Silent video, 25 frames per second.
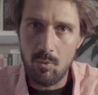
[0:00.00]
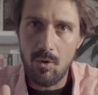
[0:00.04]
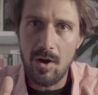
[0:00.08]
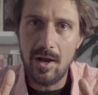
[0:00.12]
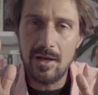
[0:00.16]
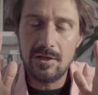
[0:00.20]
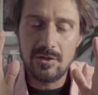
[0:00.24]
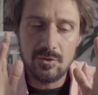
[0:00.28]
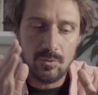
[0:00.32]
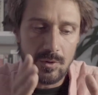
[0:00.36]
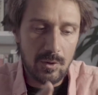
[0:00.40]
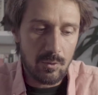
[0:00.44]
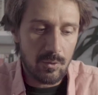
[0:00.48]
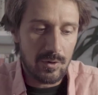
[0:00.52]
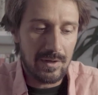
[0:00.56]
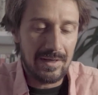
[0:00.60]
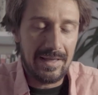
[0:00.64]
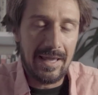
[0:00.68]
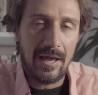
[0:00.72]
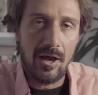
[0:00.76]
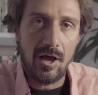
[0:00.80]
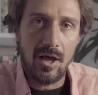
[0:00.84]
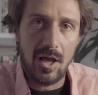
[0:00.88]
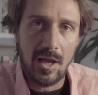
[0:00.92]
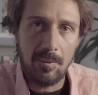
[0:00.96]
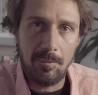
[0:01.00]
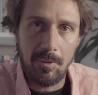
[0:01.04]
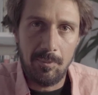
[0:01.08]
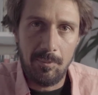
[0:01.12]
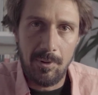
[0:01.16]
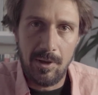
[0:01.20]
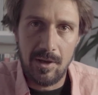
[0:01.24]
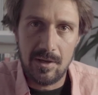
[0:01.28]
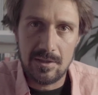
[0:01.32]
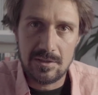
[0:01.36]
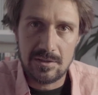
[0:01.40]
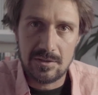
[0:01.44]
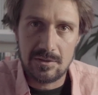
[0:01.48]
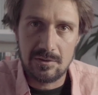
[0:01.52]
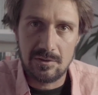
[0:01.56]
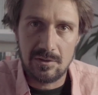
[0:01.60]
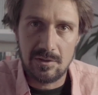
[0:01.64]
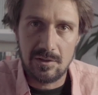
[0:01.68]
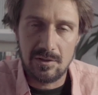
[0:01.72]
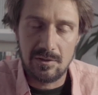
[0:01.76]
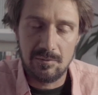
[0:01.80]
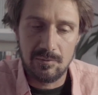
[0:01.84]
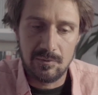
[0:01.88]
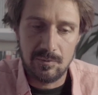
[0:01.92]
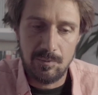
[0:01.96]
Why do we want to get
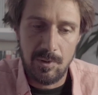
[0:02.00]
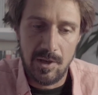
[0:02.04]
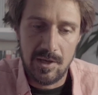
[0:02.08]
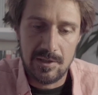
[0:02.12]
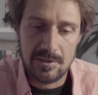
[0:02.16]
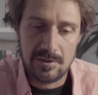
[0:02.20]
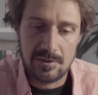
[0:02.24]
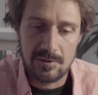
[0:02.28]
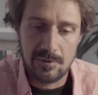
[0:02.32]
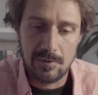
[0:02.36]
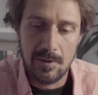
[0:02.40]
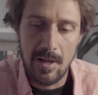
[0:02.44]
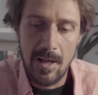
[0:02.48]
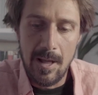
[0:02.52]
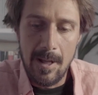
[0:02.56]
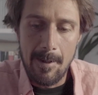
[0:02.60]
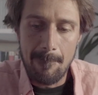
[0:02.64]
hyper-personal? Personal?